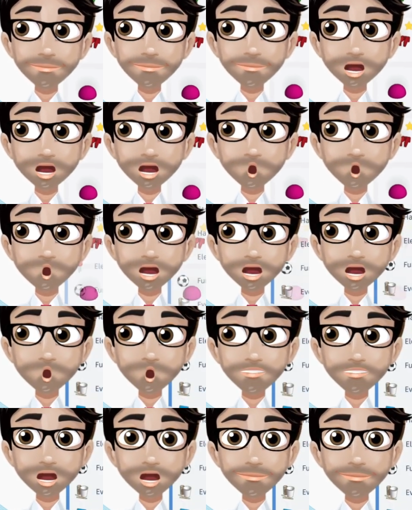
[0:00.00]
like we've done
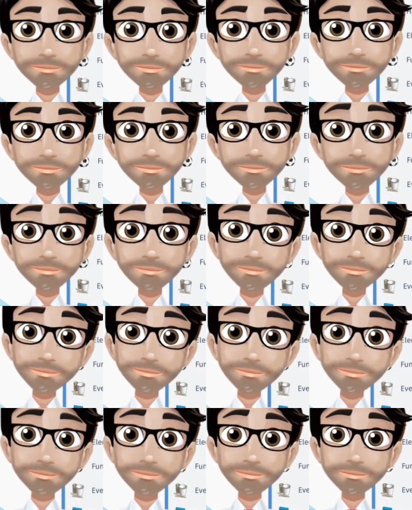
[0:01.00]
before,
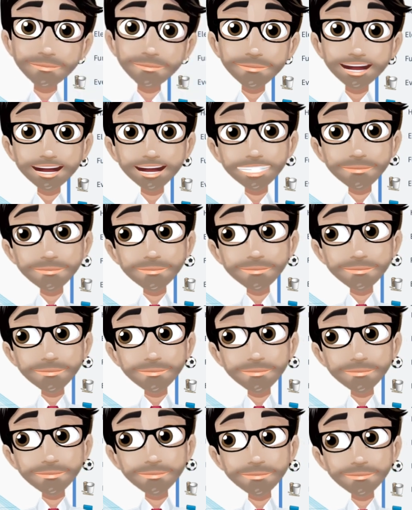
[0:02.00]
make it
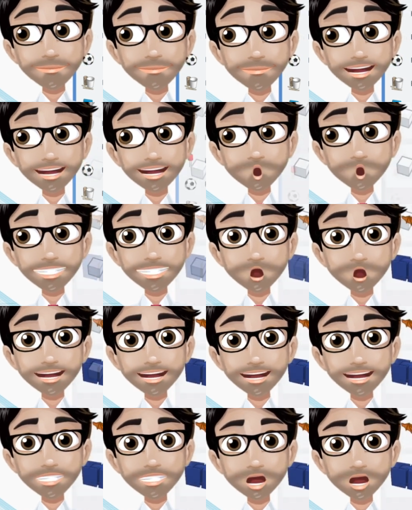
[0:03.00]
your
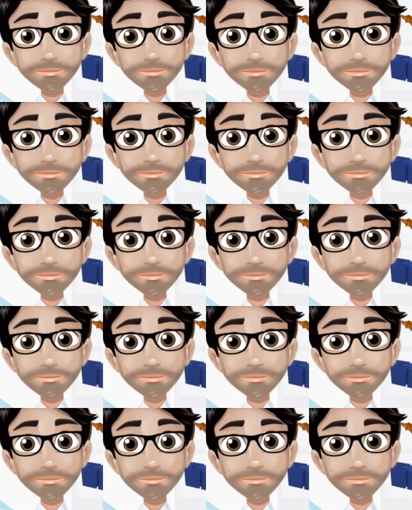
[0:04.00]
creation,